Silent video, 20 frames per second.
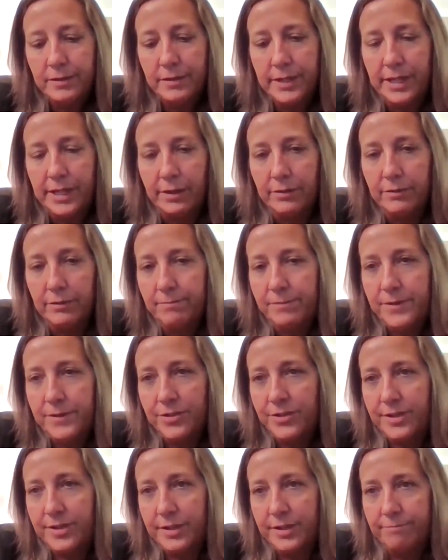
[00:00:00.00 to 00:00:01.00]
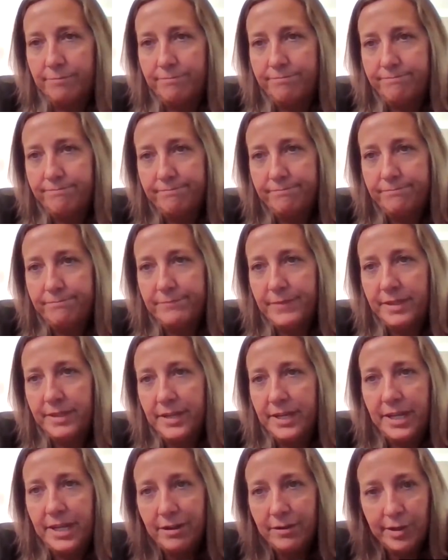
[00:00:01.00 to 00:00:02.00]
like a, just a, in
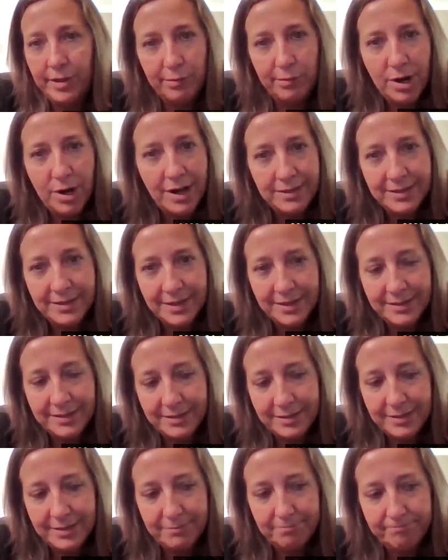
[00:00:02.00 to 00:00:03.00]
the healing process.